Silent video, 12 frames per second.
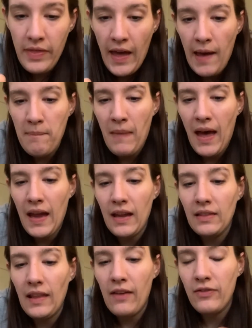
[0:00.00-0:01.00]
that my
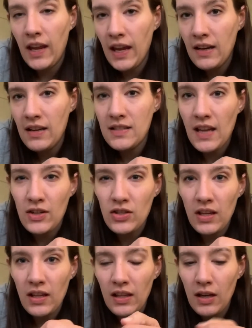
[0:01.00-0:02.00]
left hand is actually
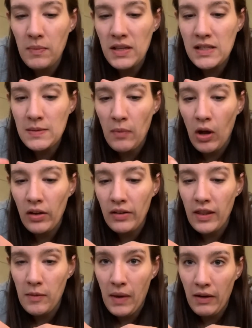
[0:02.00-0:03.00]
a little bit smaller
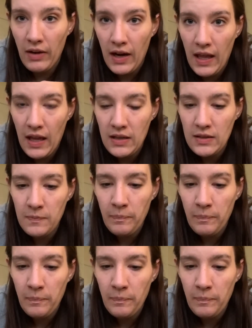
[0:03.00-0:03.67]
than my right hand.